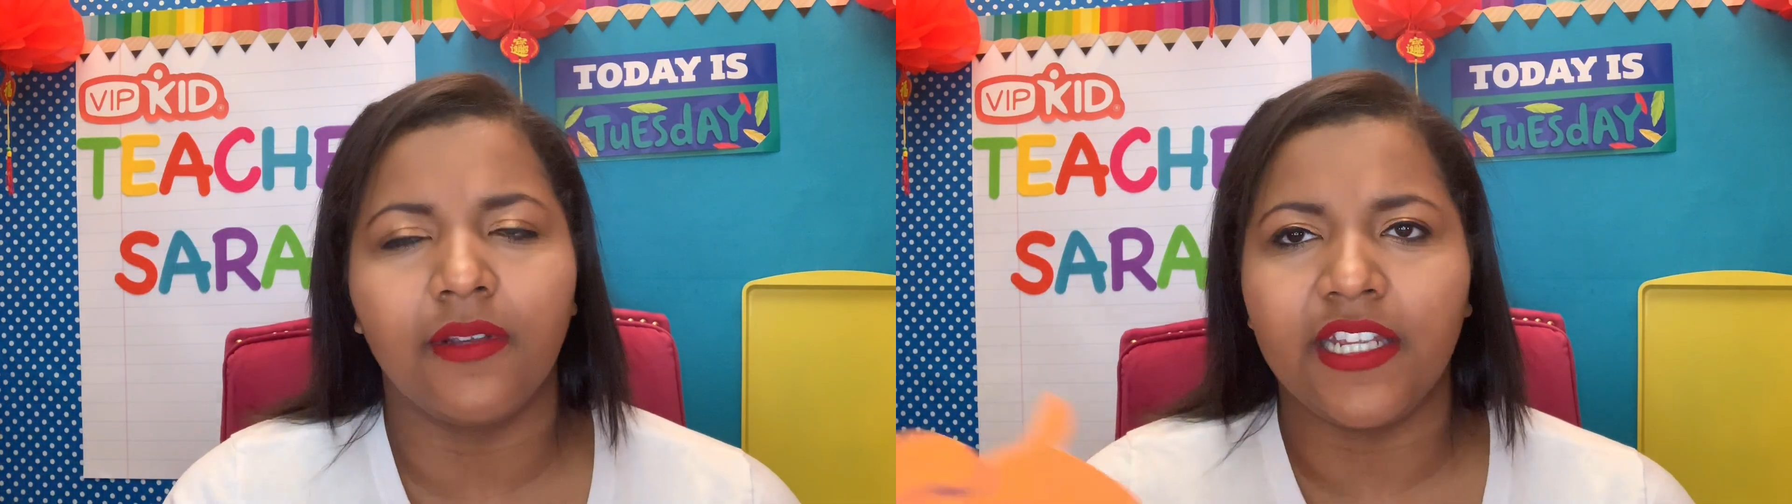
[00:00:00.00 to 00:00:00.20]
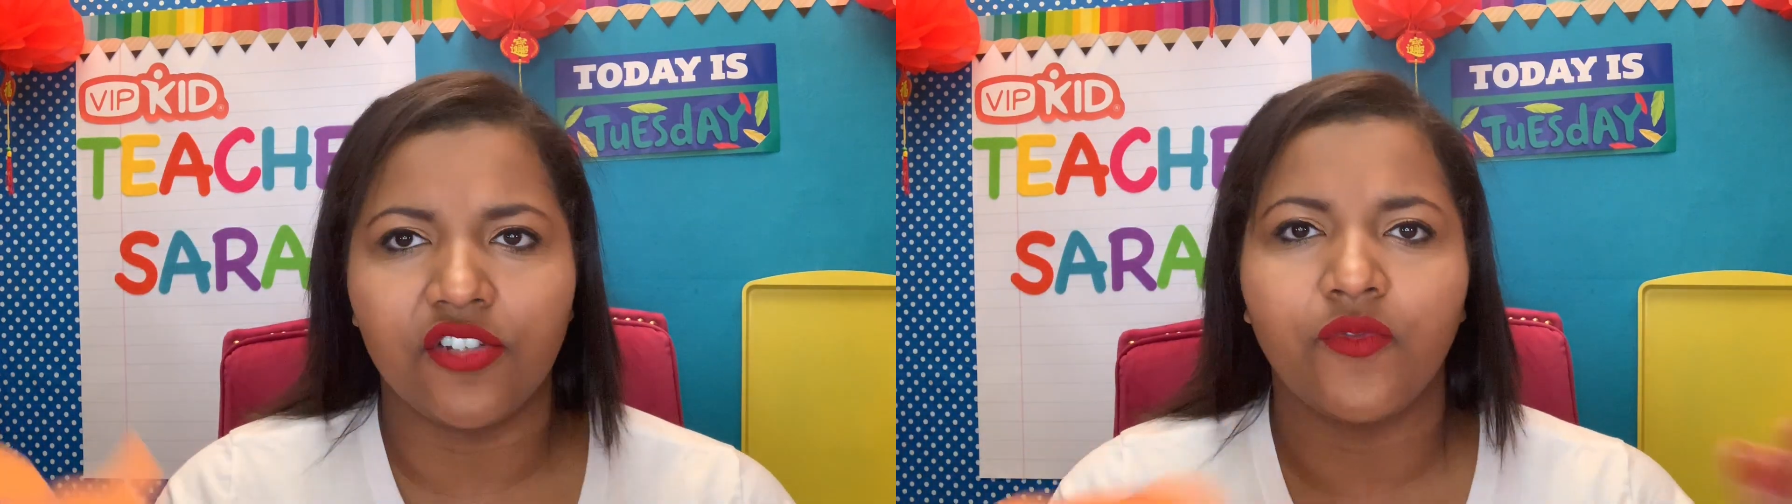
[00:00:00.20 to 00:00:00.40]

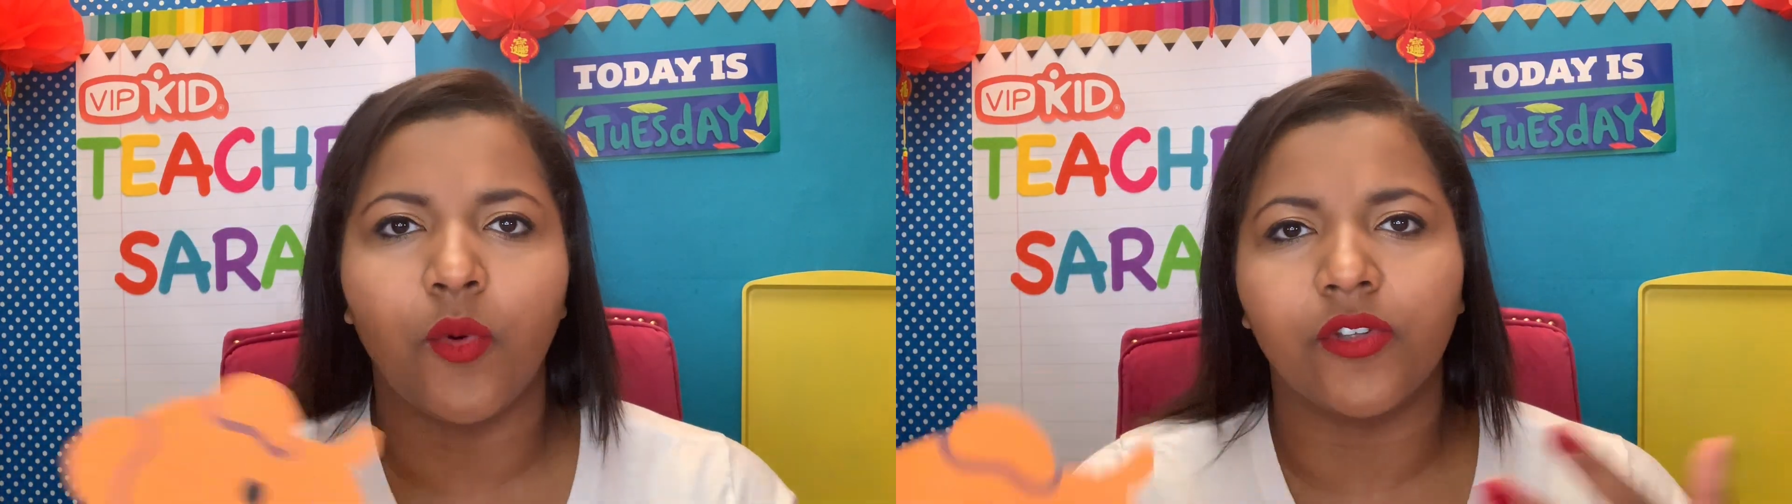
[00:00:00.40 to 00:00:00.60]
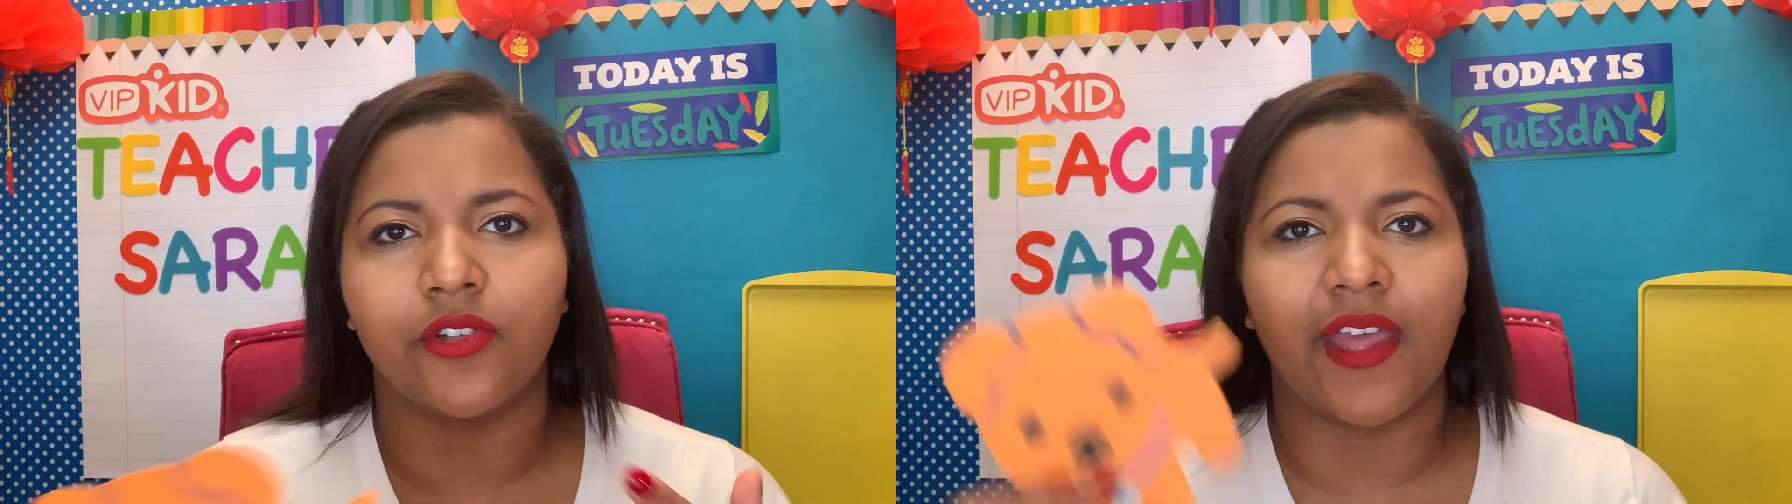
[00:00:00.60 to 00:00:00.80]
each
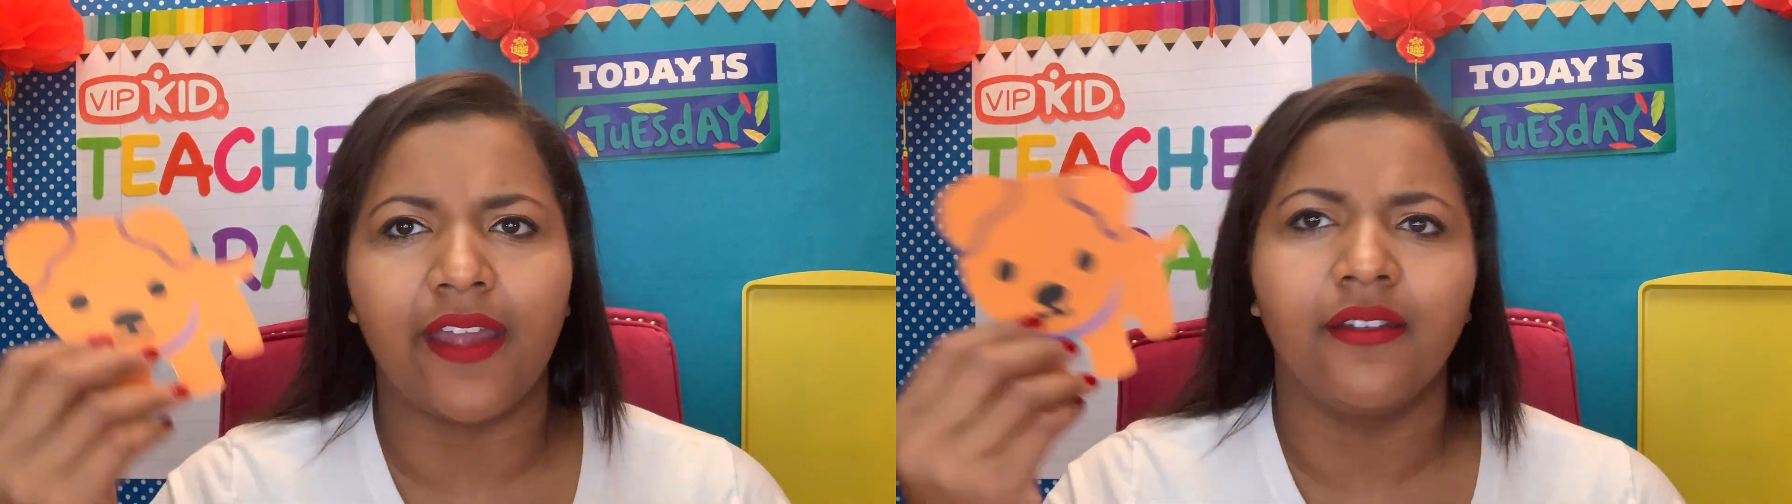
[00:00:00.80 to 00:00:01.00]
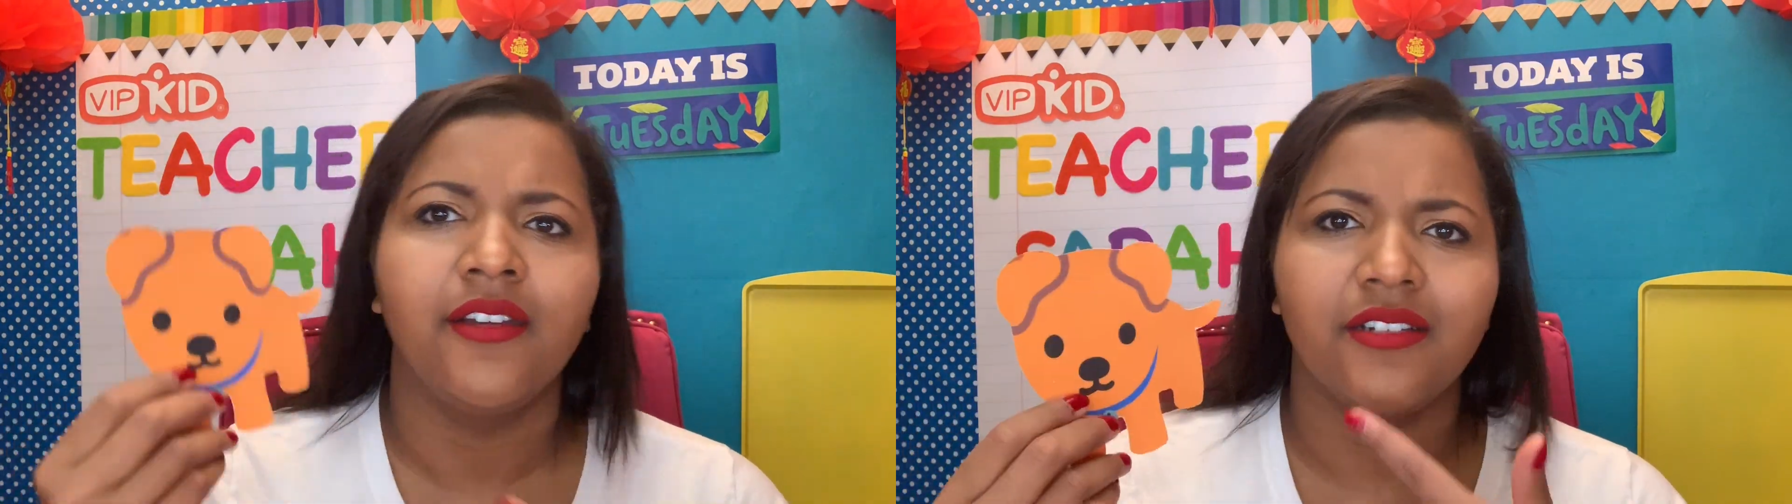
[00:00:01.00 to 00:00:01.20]
folder
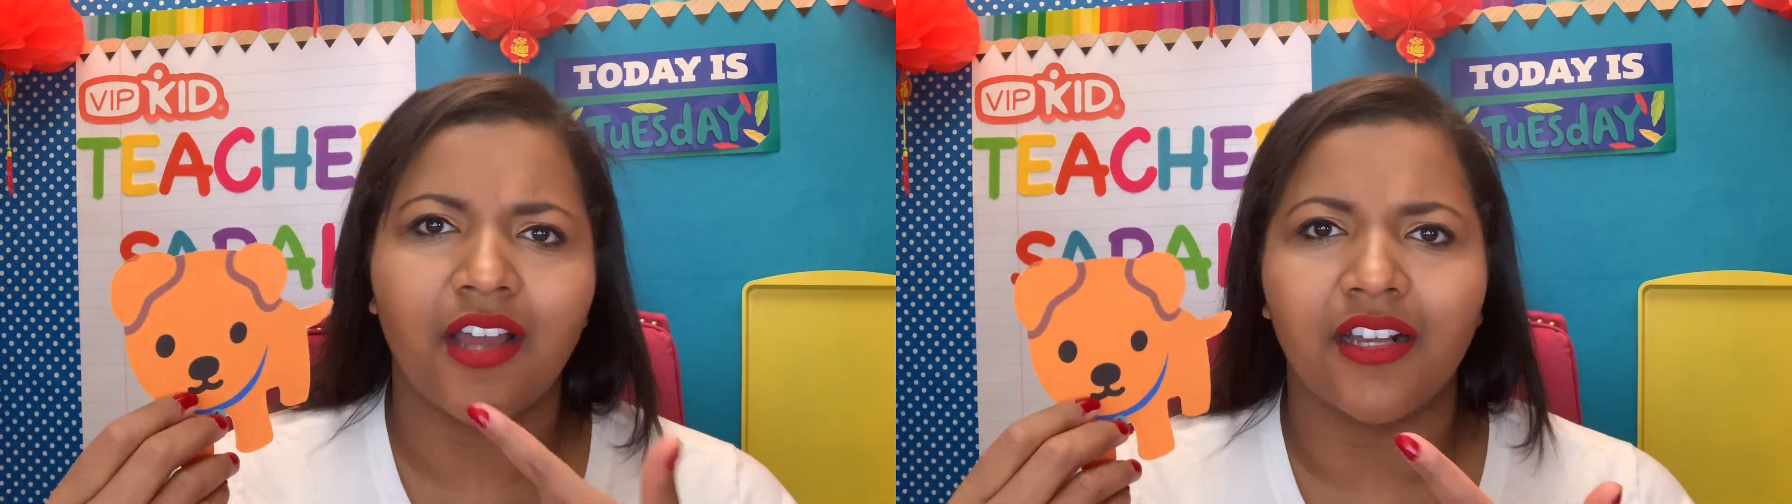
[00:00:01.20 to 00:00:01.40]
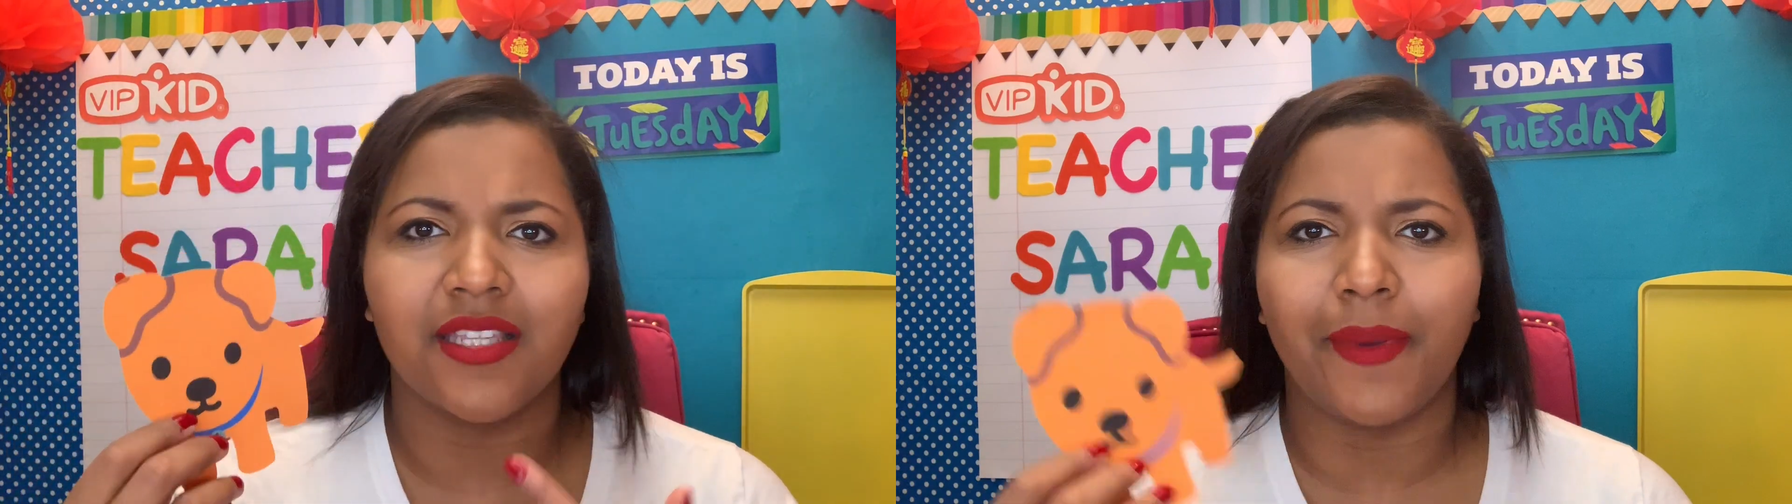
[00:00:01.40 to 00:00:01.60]
that talks